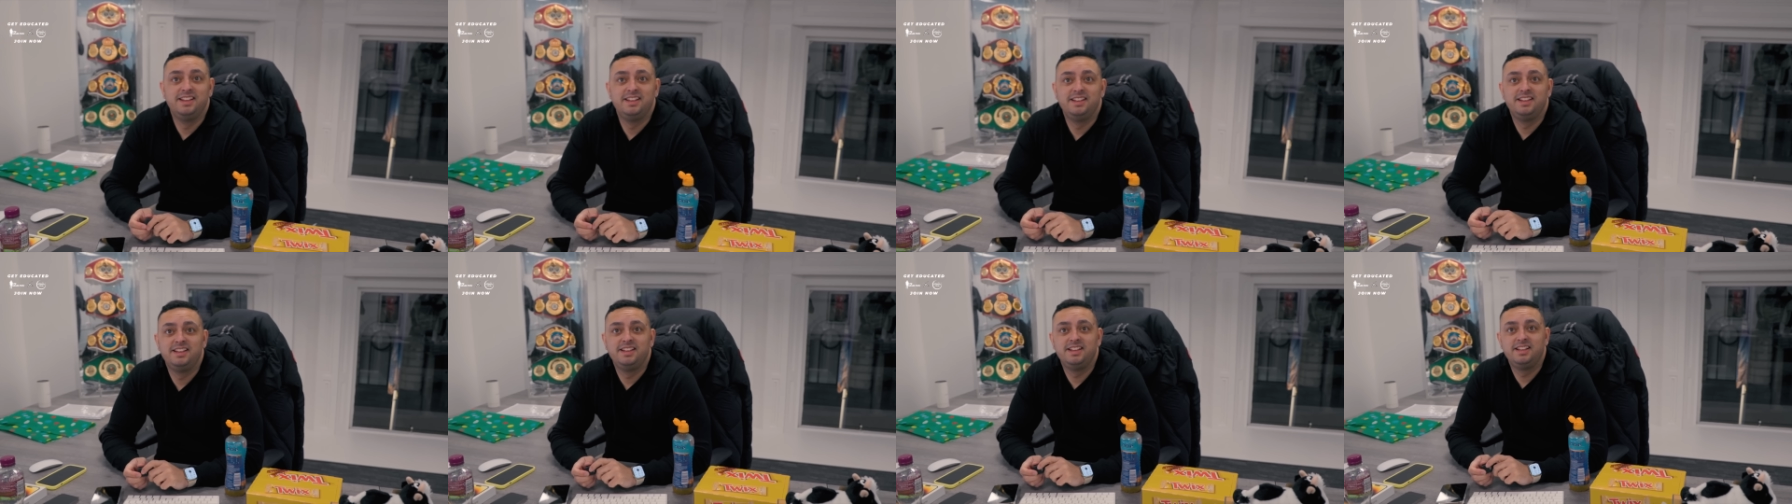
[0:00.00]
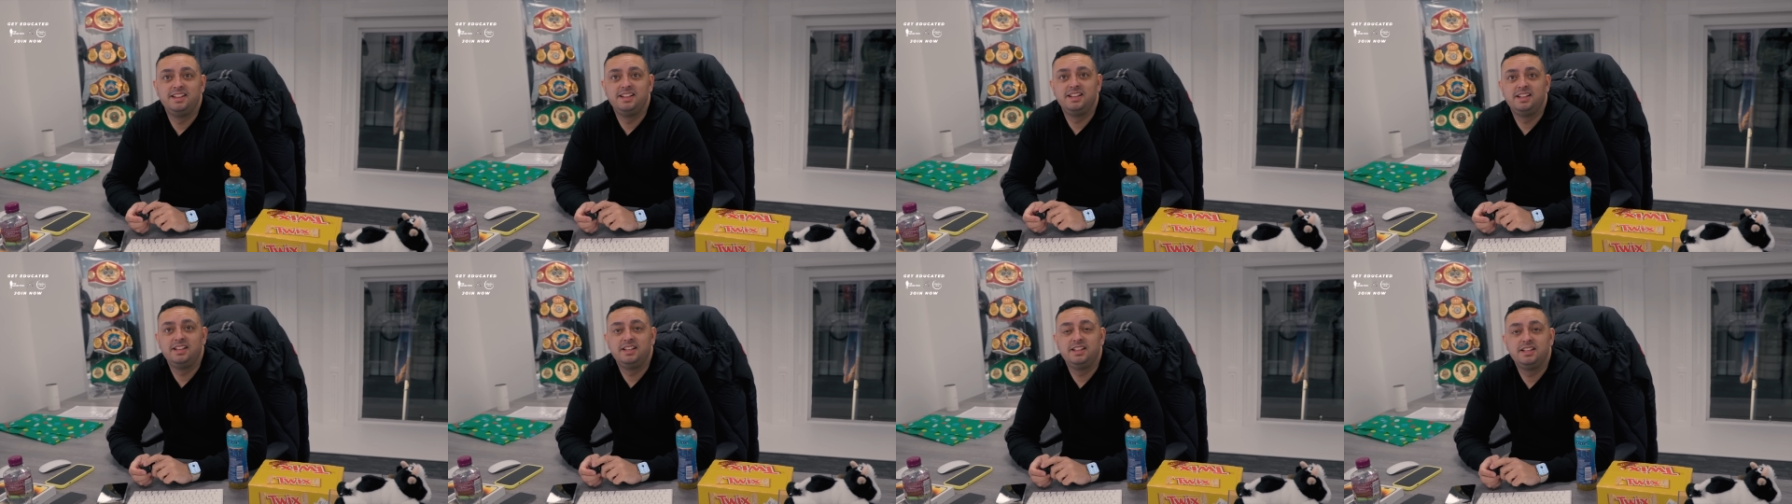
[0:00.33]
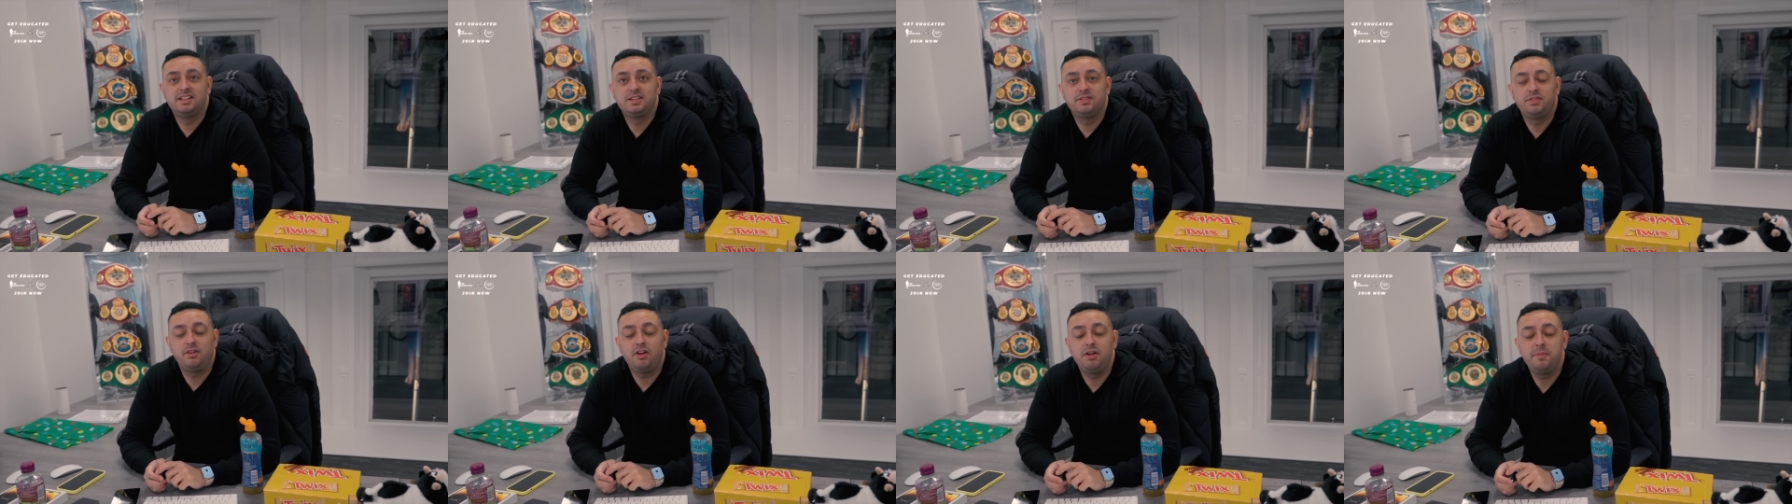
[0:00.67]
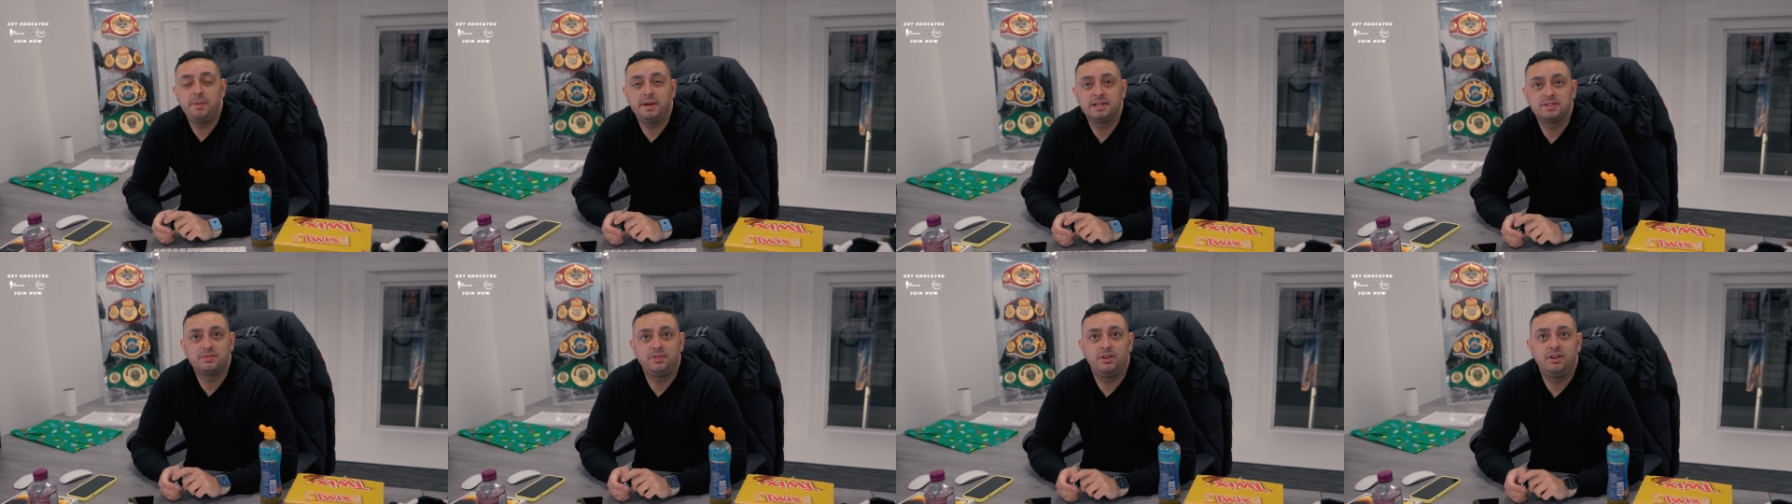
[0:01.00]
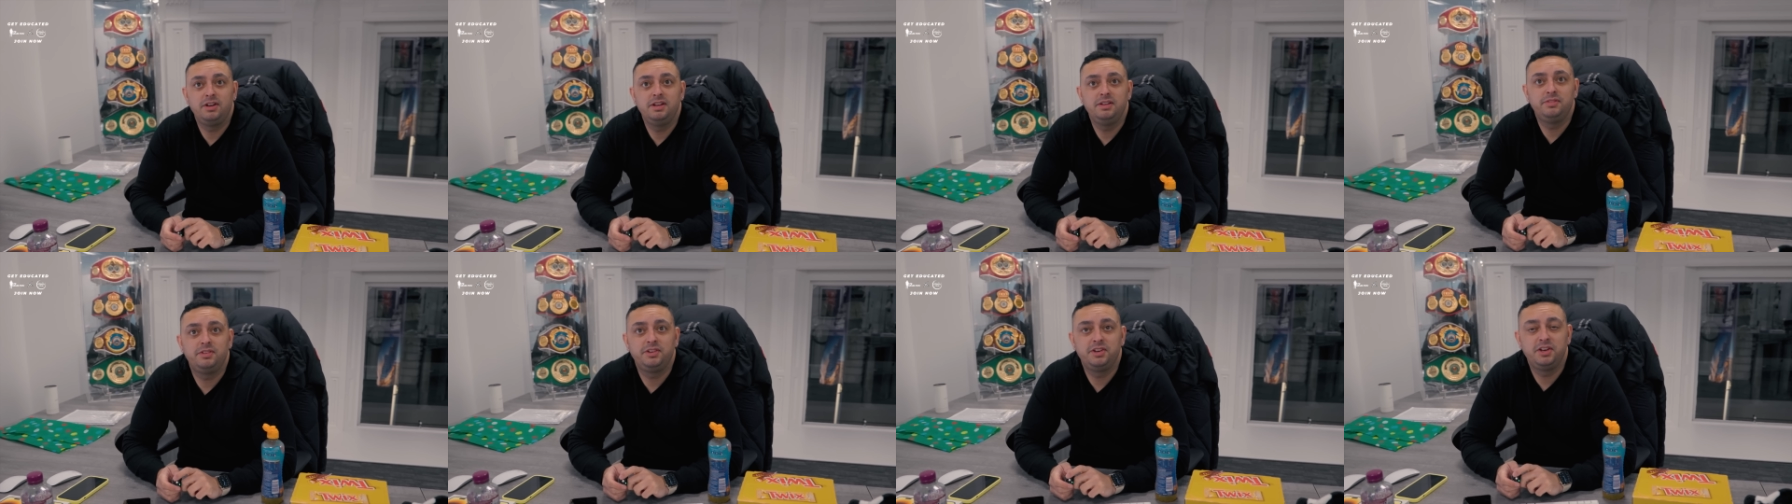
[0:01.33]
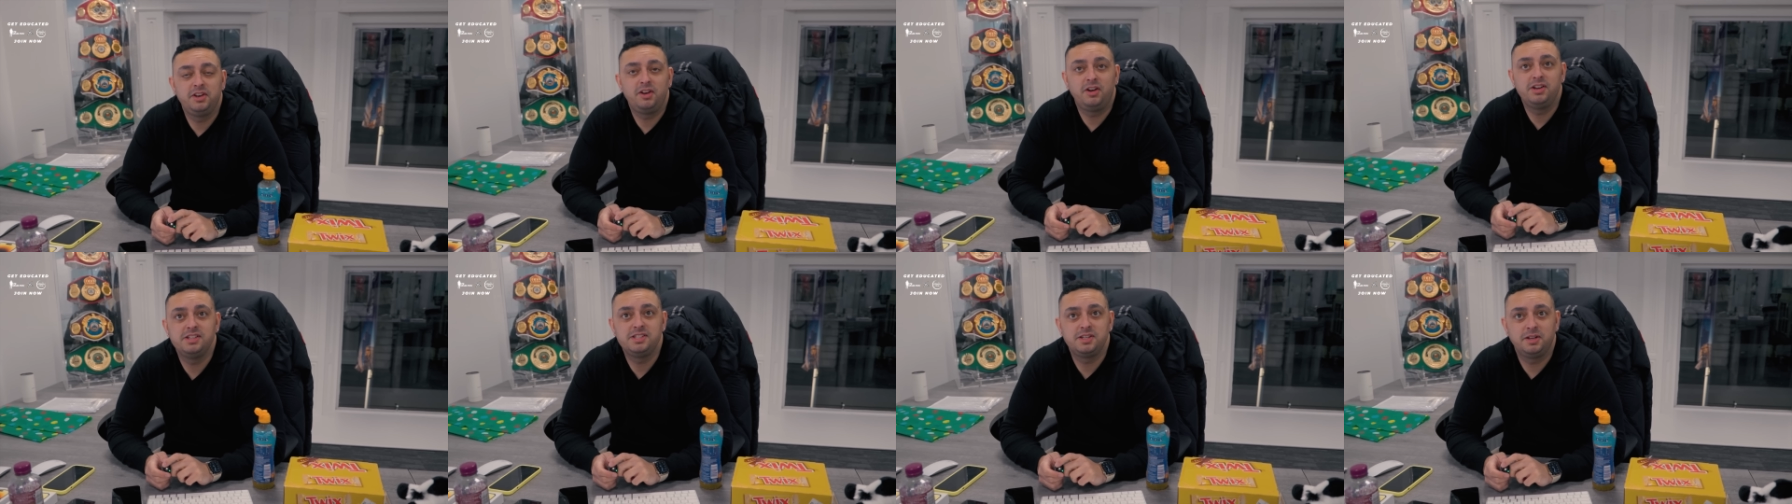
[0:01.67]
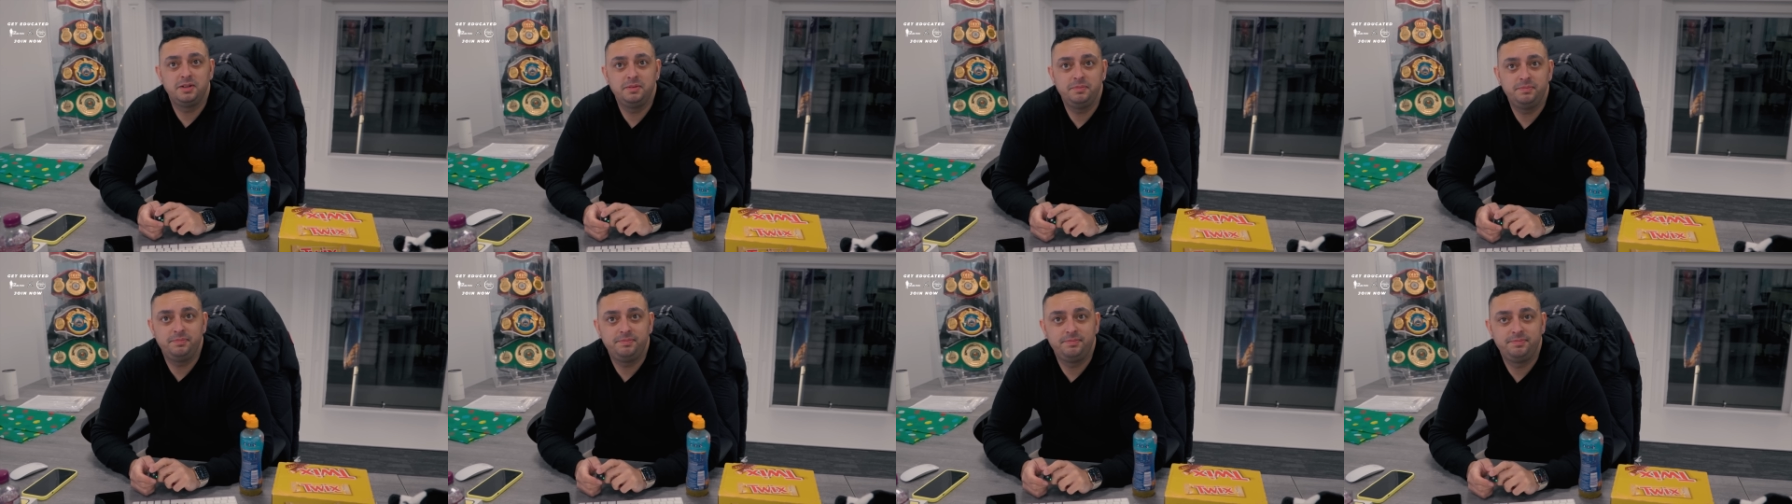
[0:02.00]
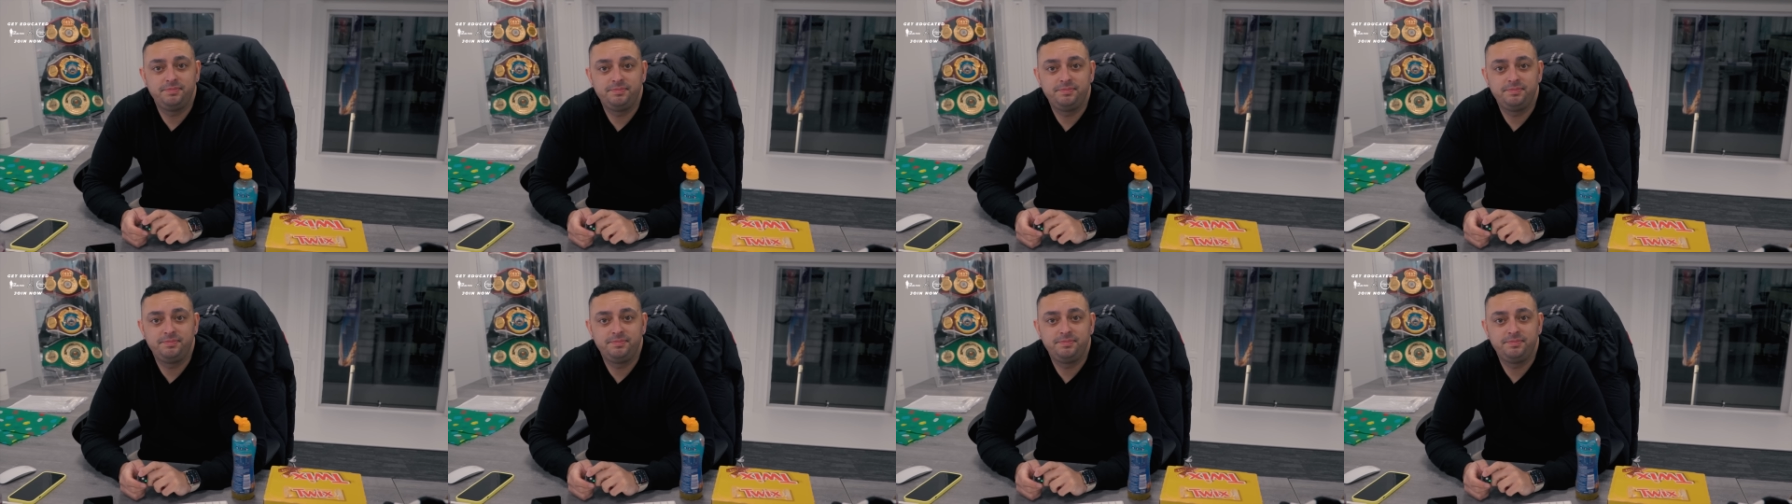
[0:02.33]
Uh, five past five on a night time.